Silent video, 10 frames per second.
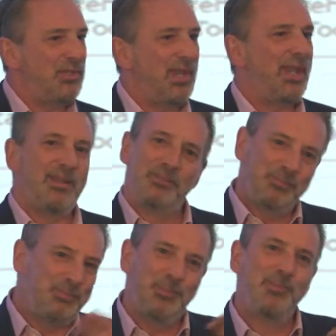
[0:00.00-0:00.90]
they're
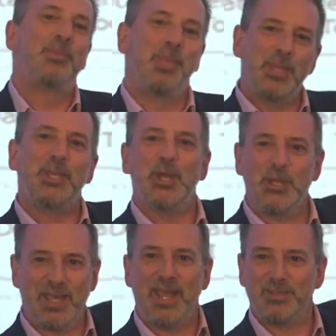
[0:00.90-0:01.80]

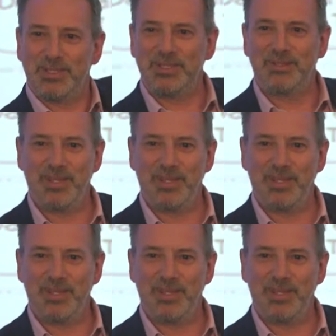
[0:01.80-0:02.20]
years out.